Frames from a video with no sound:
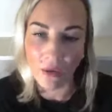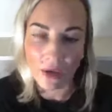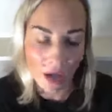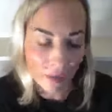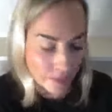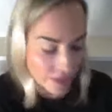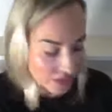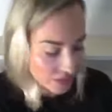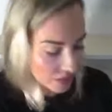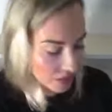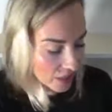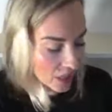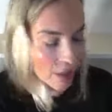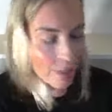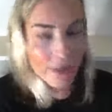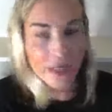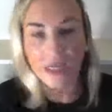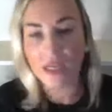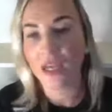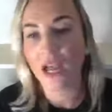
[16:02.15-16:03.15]
Come and in,
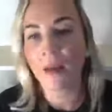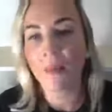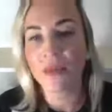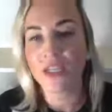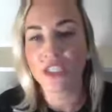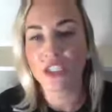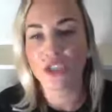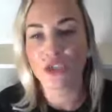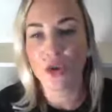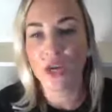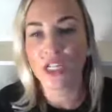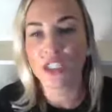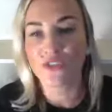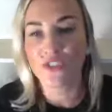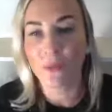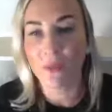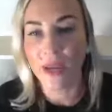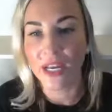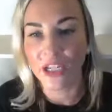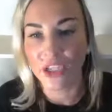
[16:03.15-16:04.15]
come in, come into
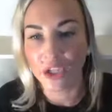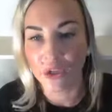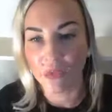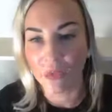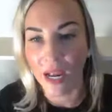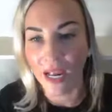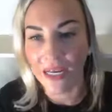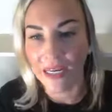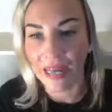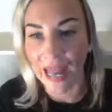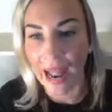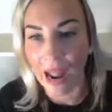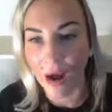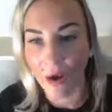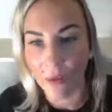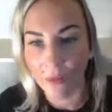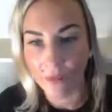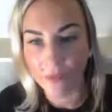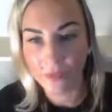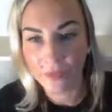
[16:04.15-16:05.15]
transformation right
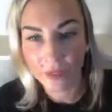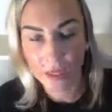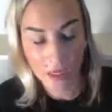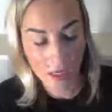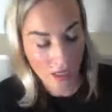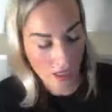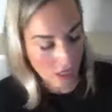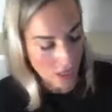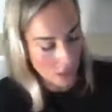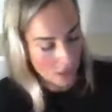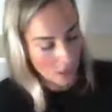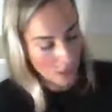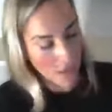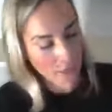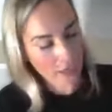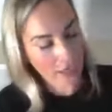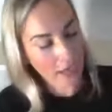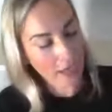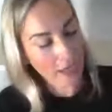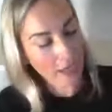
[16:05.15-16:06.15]
now.
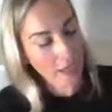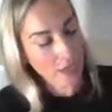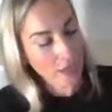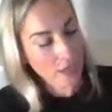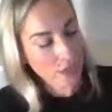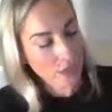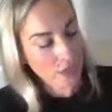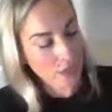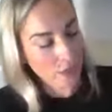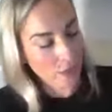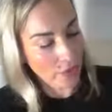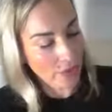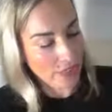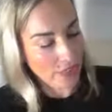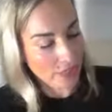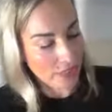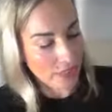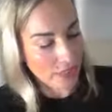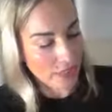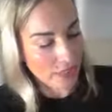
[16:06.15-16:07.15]
Okay? So it
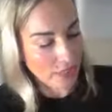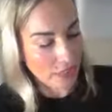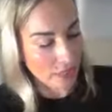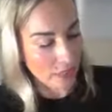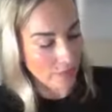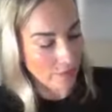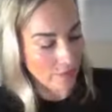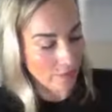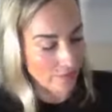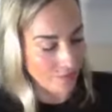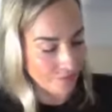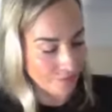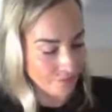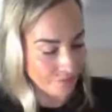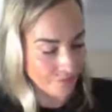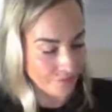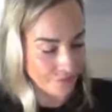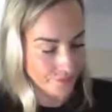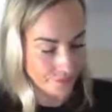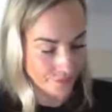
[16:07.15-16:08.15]
says, um,
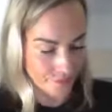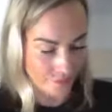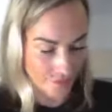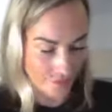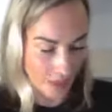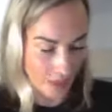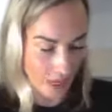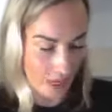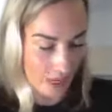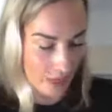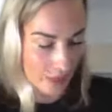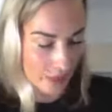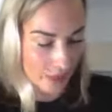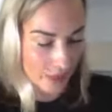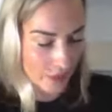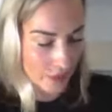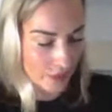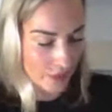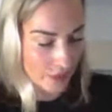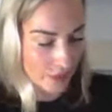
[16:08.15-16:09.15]

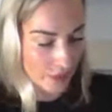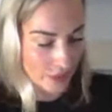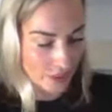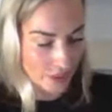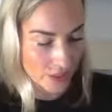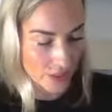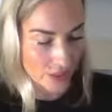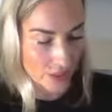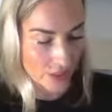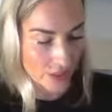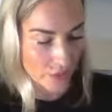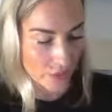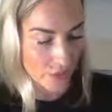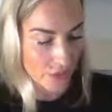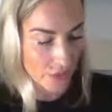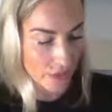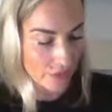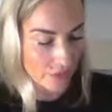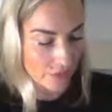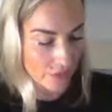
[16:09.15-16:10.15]
Hallelujah, Jesus, we
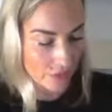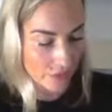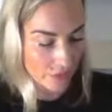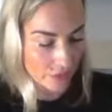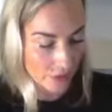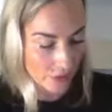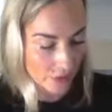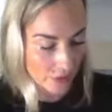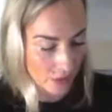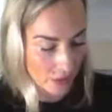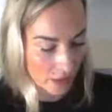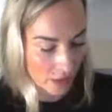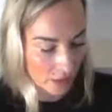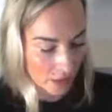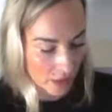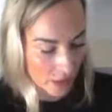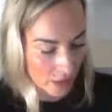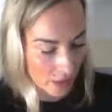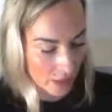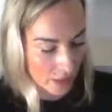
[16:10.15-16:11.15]
love you.
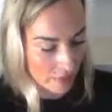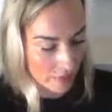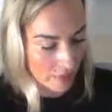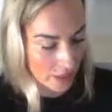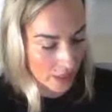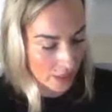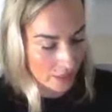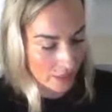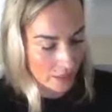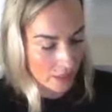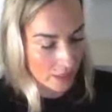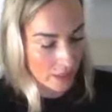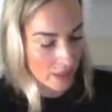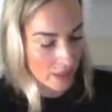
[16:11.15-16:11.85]
Amen.